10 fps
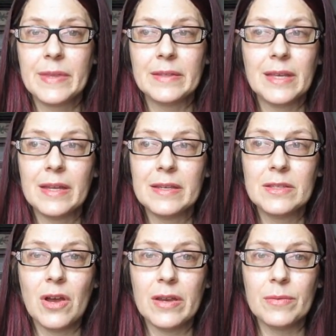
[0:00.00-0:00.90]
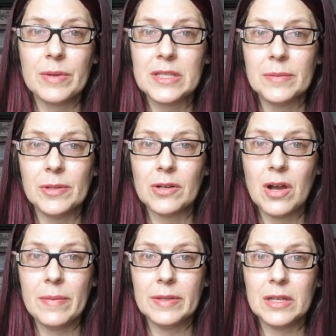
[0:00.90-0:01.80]
That, that is not a reasonable
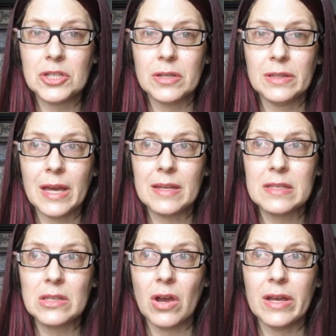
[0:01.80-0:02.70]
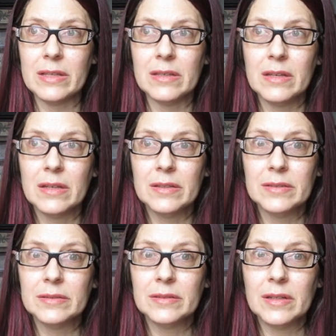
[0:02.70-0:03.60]
accommodation. That is not
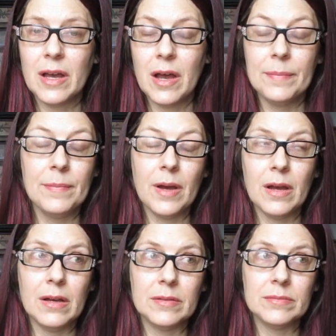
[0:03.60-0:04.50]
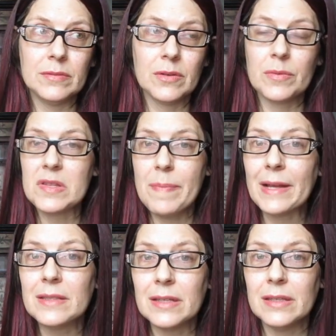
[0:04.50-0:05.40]
a uh, uh, you know,
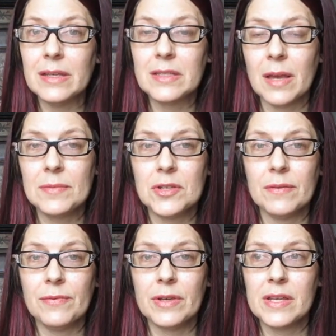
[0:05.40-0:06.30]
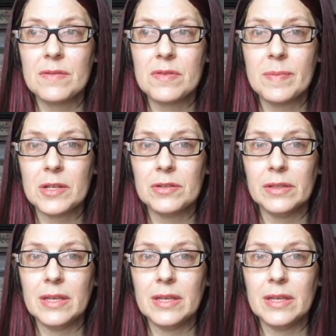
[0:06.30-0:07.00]
respecting the exemption for kids with special